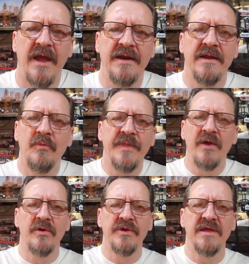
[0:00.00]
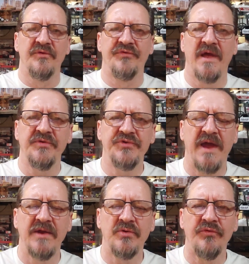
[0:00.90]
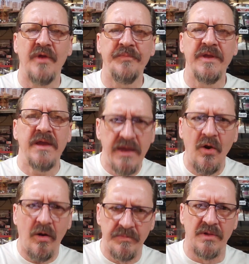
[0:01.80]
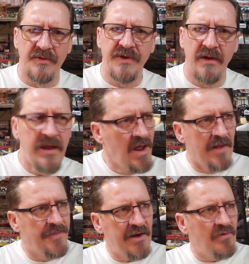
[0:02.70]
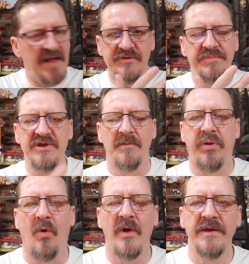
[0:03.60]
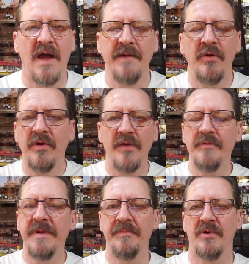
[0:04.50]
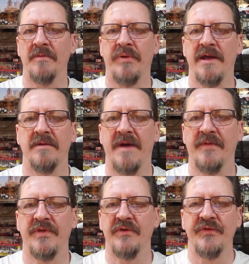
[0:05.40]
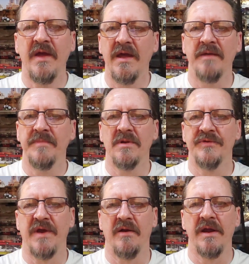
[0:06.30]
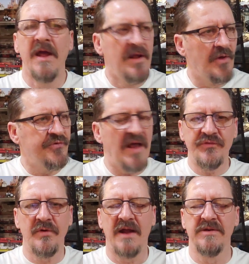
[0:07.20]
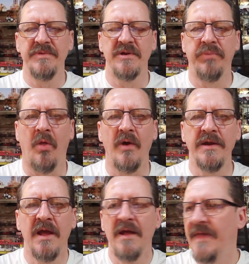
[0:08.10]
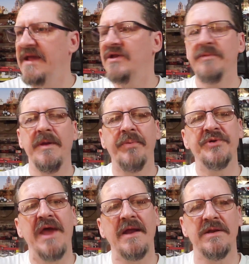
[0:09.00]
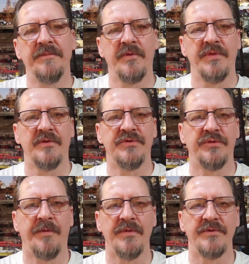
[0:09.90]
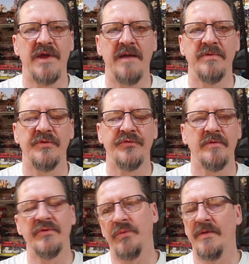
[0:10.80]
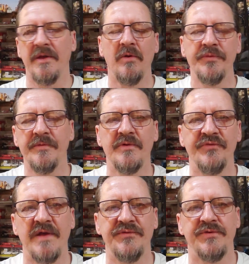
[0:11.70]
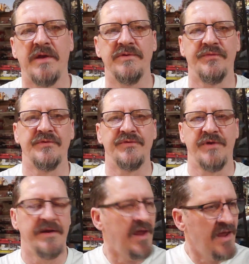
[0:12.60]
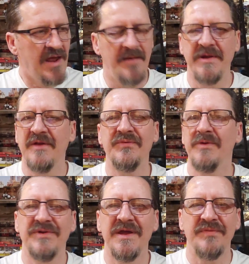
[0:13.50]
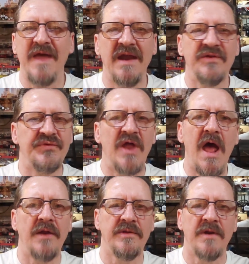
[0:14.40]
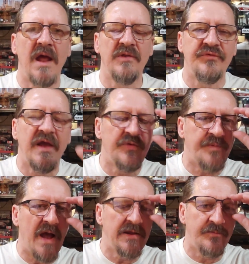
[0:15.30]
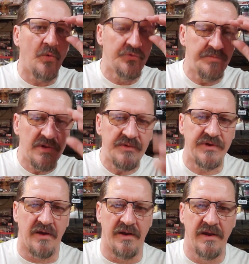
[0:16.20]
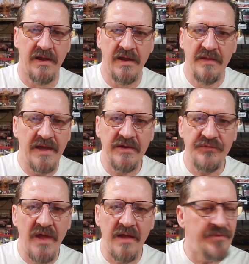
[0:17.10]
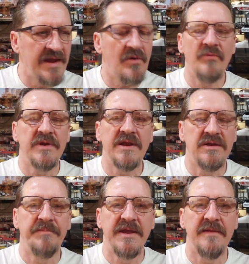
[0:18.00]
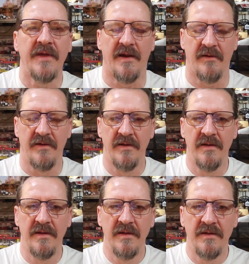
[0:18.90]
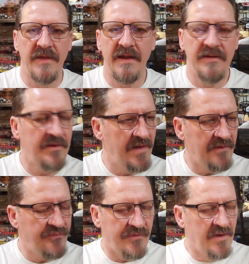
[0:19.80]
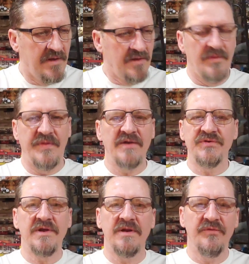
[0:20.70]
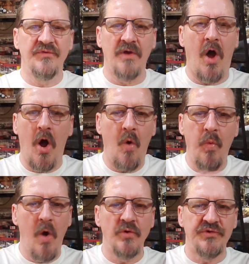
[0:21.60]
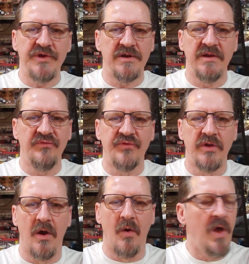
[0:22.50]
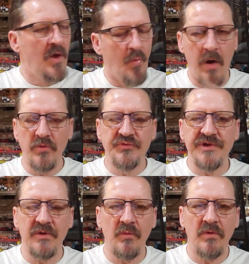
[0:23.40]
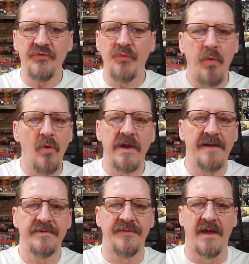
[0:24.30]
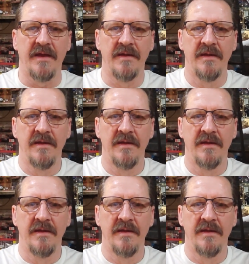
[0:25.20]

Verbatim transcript: And then when they go to get a sex change or something in our military, they don't have to be deployed. I've heard other people complain about this in military. Those guys don't have to be deployed. They get to be protected for their for their time in the service while they go through their sex changes and shit. I mean, it's ridiculous. That is not United States fighting force military. That is not, they don't need to be there. That, eh, that's, that shit needs to, all woke shit needs to go. Woke generals, woke everything.